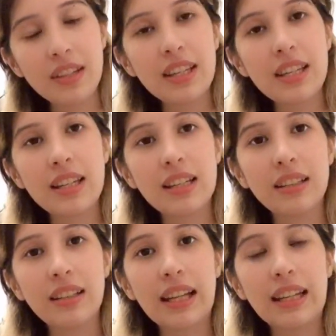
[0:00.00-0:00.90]
he can
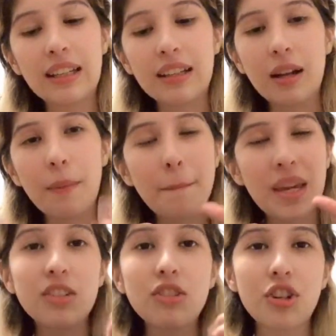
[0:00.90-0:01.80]
like get a
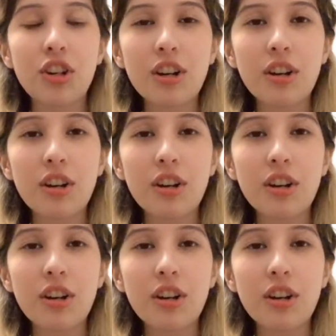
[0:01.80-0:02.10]
picture